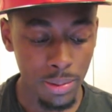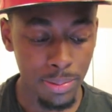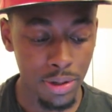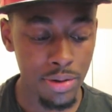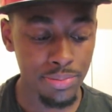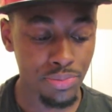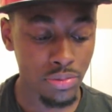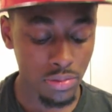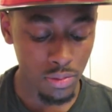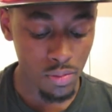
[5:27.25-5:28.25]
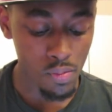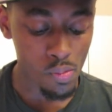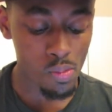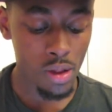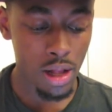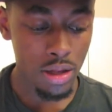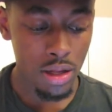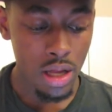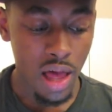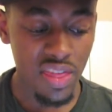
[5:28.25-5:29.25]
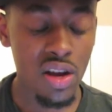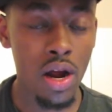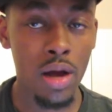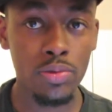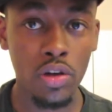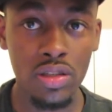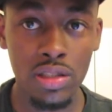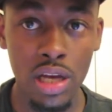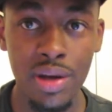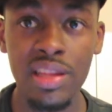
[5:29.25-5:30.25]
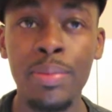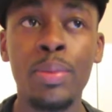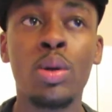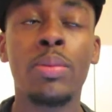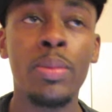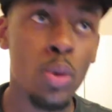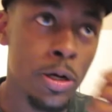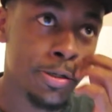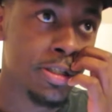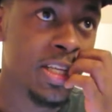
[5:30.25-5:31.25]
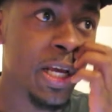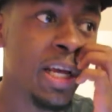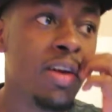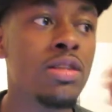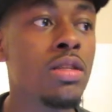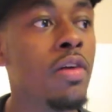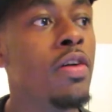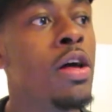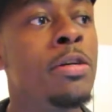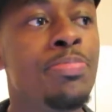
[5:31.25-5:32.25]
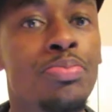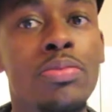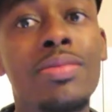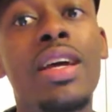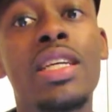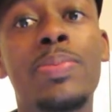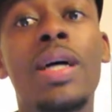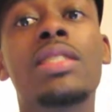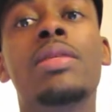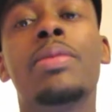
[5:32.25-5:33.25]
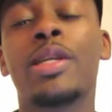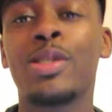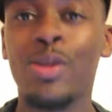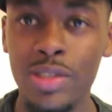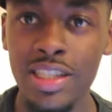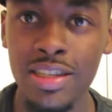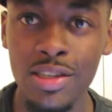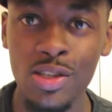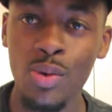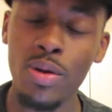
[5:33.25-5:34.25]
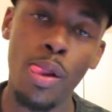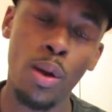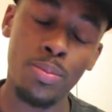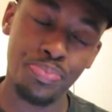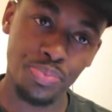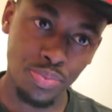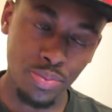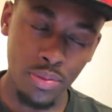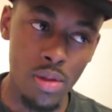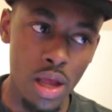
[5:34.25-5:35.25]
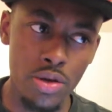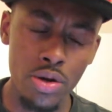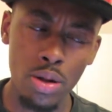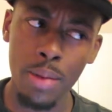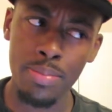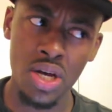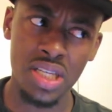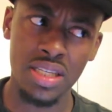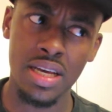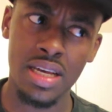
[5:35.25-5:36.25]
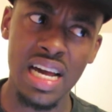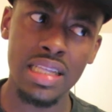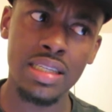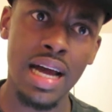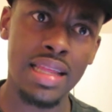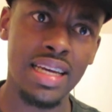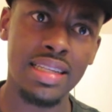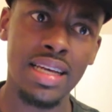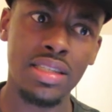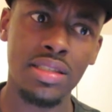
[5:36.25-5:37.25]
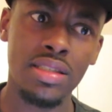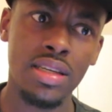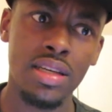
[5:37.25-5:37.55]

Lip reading: But I think her album's going to sell. I think people are going to be more interested in hearing stuff. Especially being as though she has a song with, like Beyonce and Kelly. I think that's...